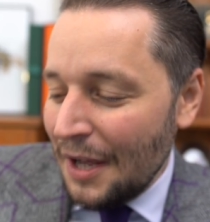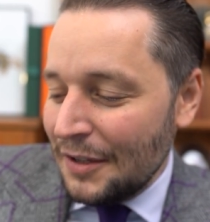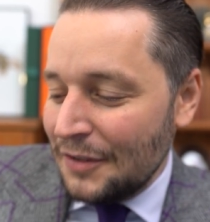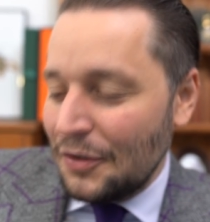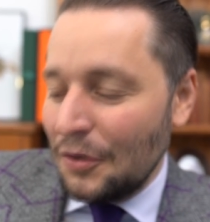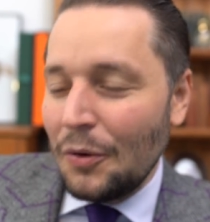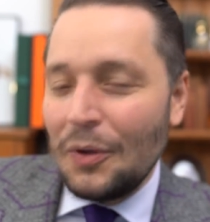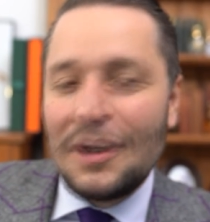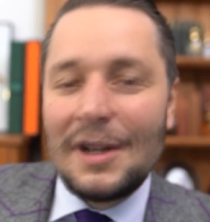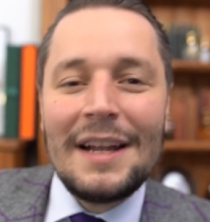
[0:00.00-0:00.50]

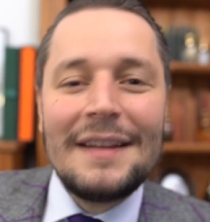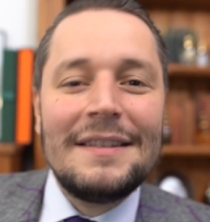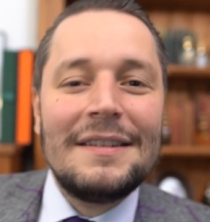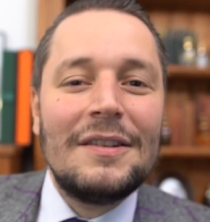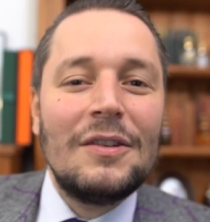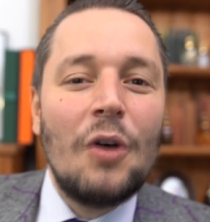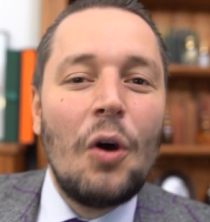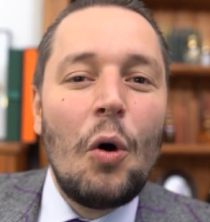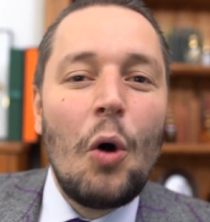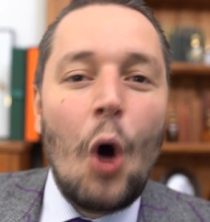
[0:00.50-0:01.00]
So
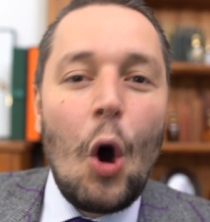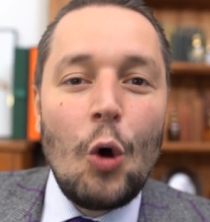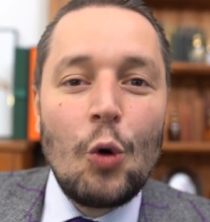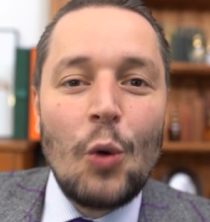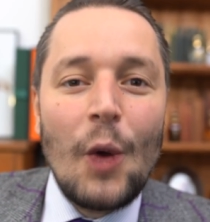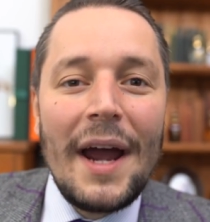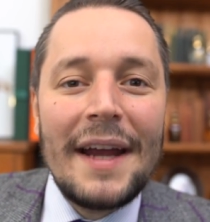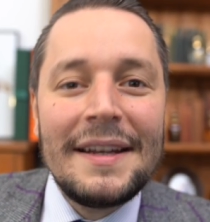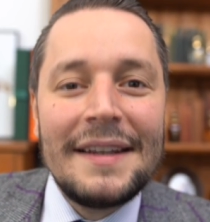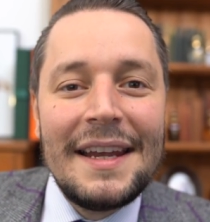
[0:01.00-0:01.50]
let's go
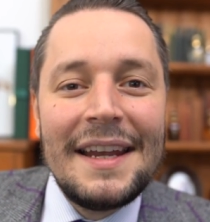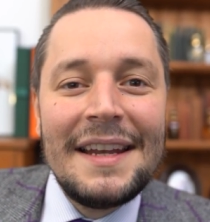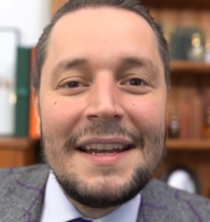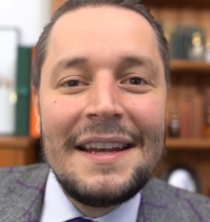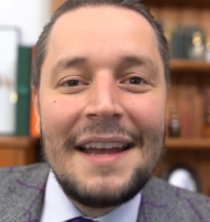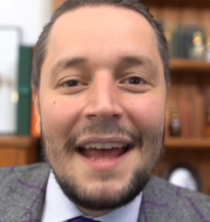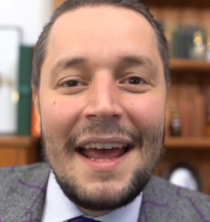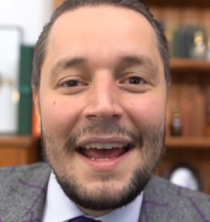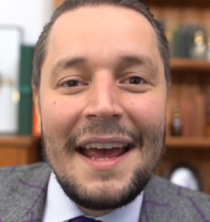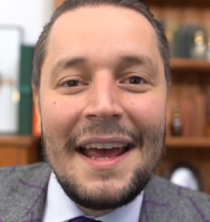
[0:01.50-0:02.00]
right
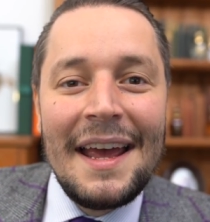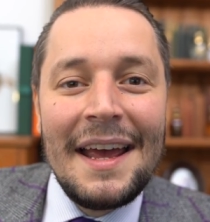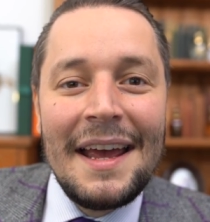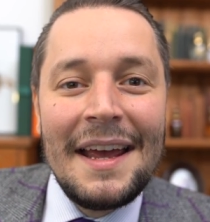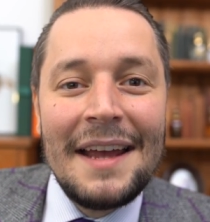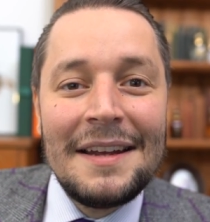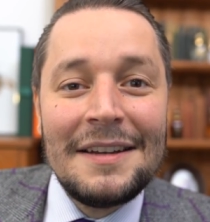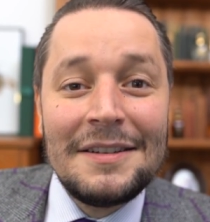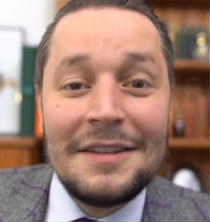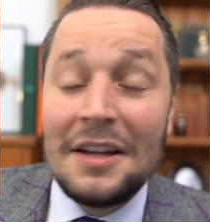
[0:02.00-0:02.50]
in
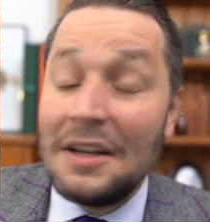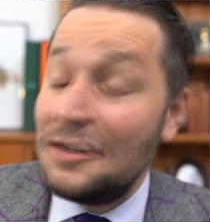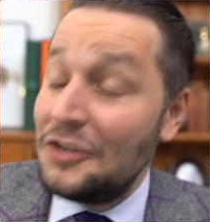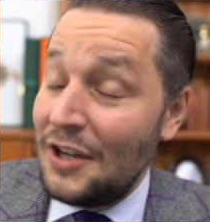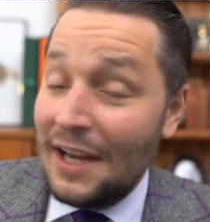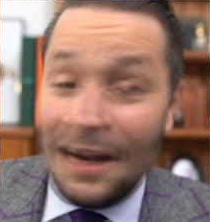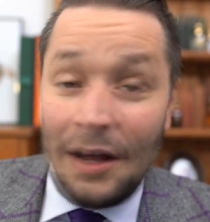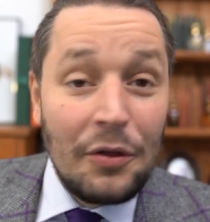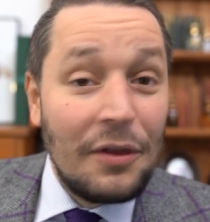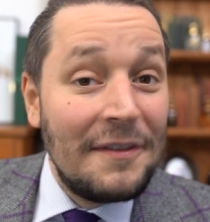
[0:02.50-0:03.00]
and
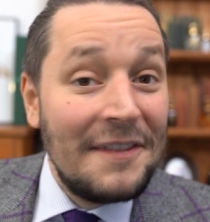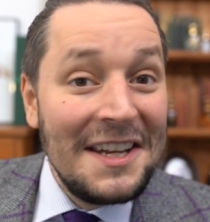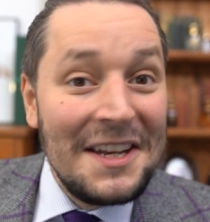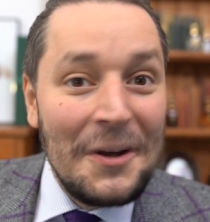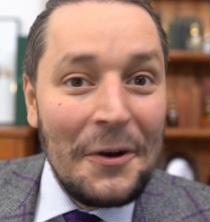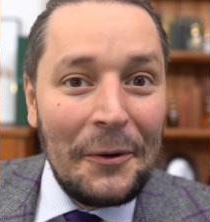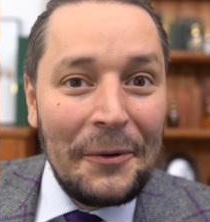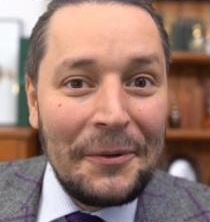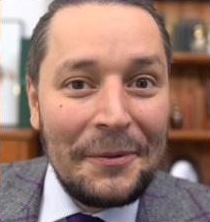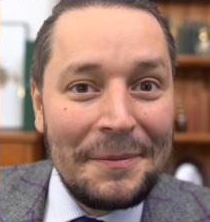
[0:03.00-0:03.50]
check out the
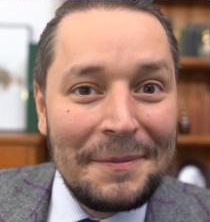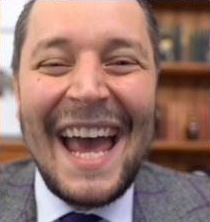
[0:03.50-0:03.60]
video.